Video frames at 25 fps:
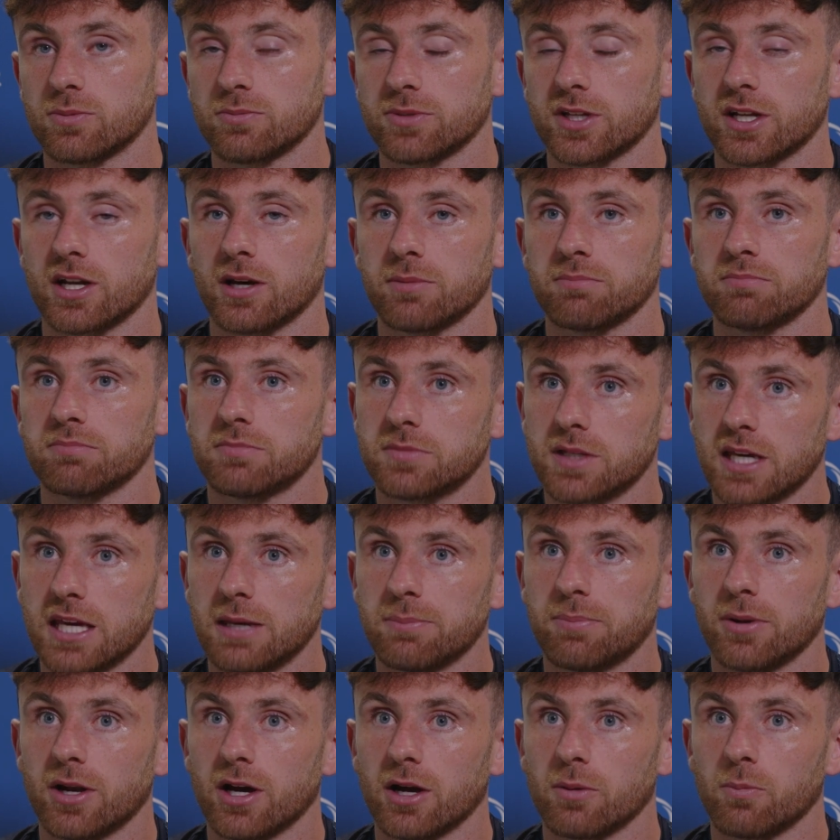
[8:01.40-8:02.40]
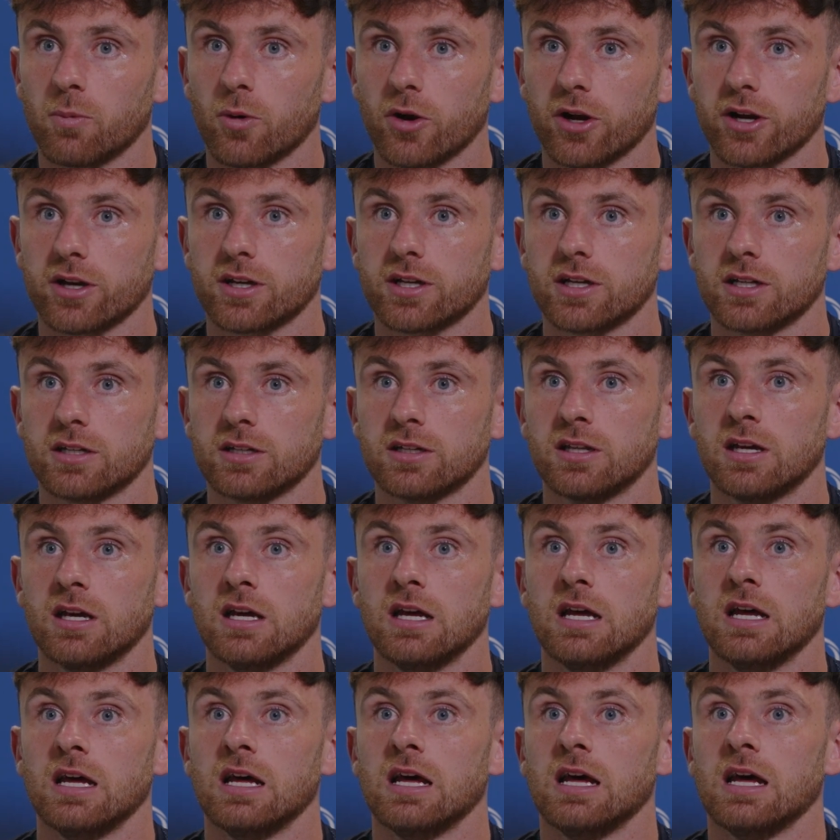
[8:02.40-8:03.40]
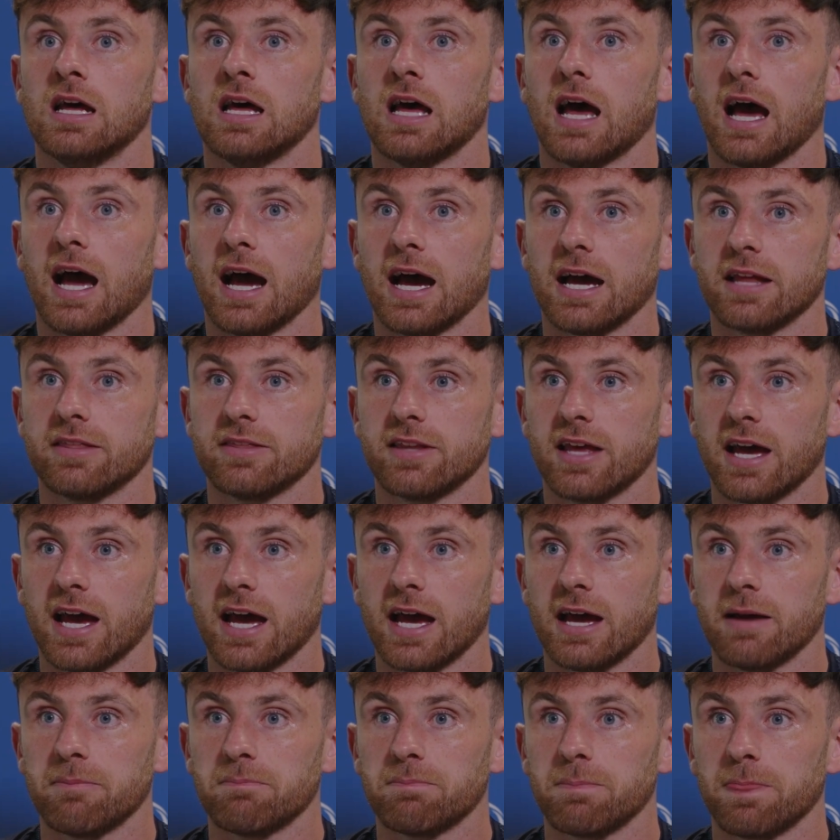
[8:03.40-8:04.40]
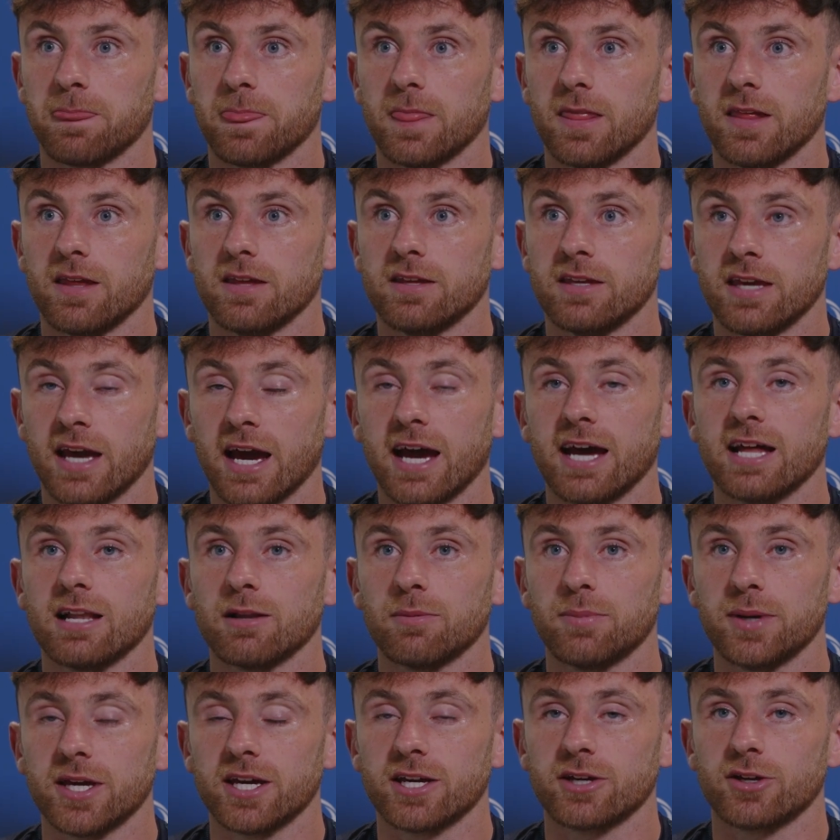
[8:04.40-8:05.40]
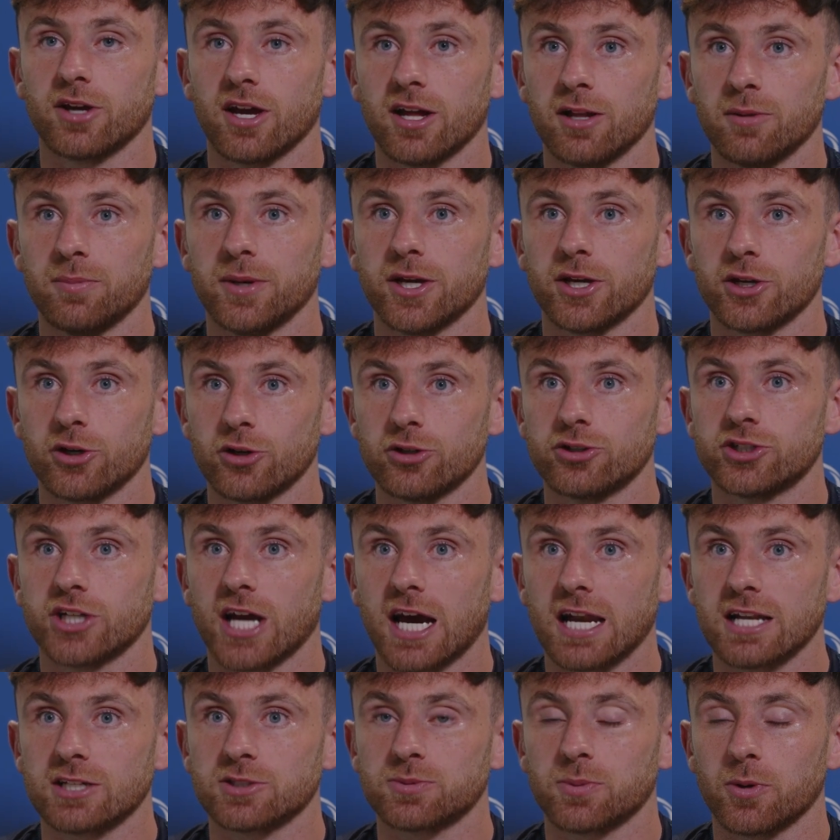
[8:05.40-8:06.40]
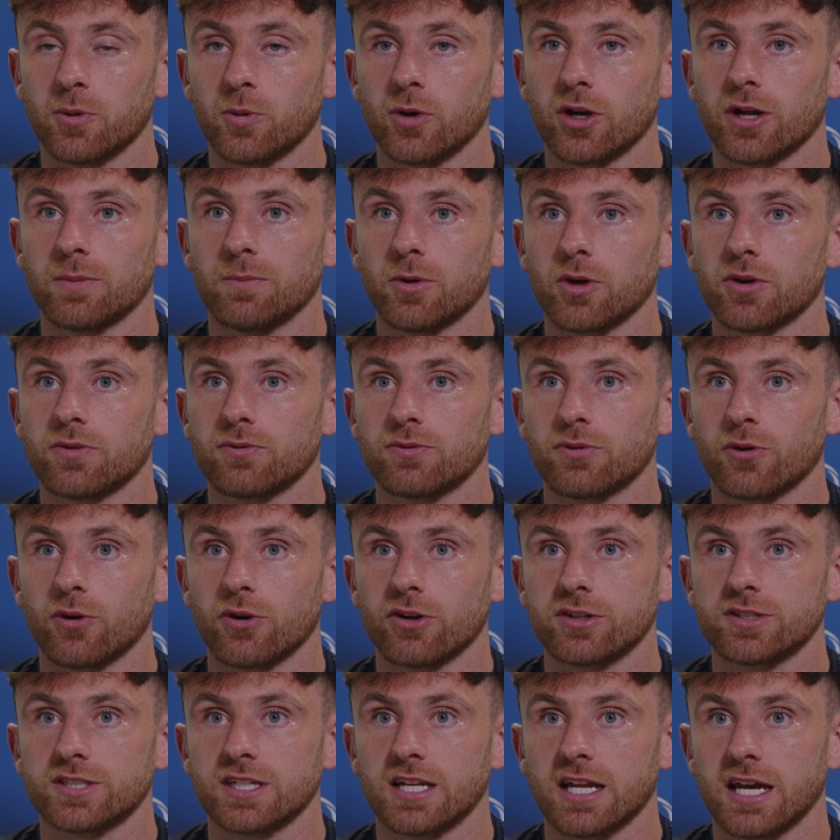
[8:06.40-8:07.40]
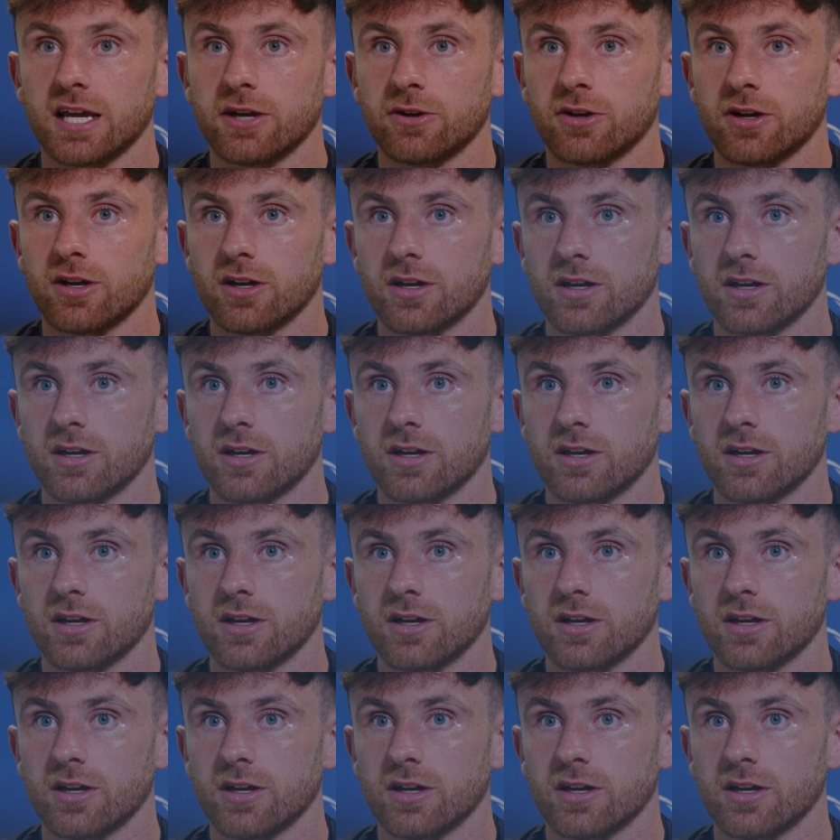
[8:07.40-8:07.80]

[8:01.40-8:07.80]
something I'm keeping on working. And yeah, it'll be a good challenge, but one I'm looking forward to now.